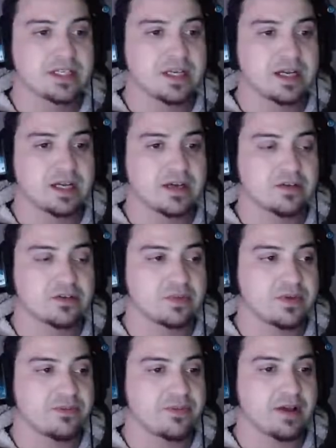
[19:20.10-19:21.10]
because
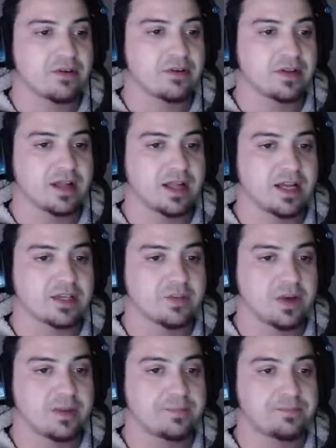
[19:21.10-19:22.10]
we failed on the last
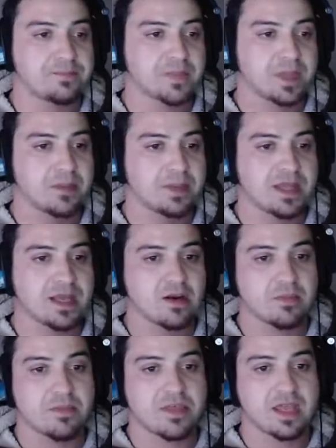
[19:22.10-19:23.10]
one. But then
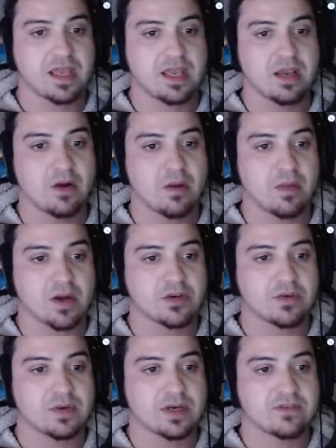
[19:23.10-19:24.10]
I'm thinking I might
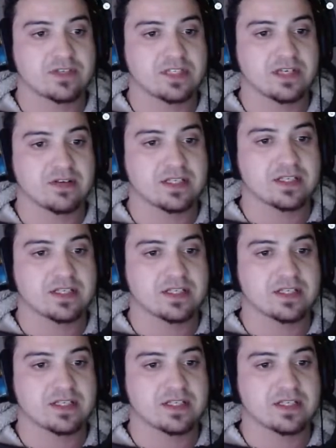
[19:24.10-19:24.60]
do another series